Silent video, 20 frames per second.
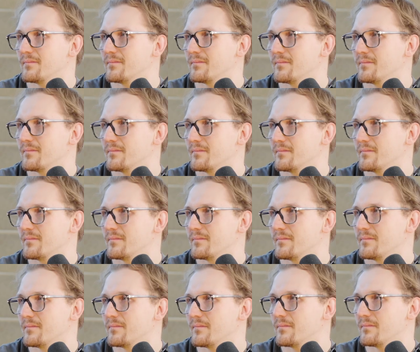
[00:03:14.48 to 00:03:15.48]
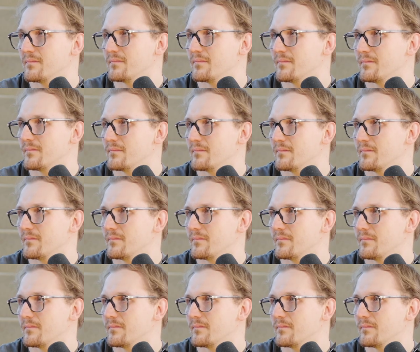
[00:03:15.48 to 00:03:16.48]

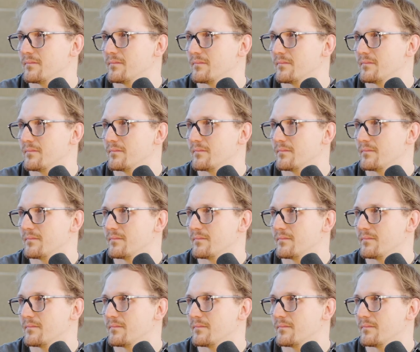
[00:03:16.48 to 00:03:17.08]
[no speech]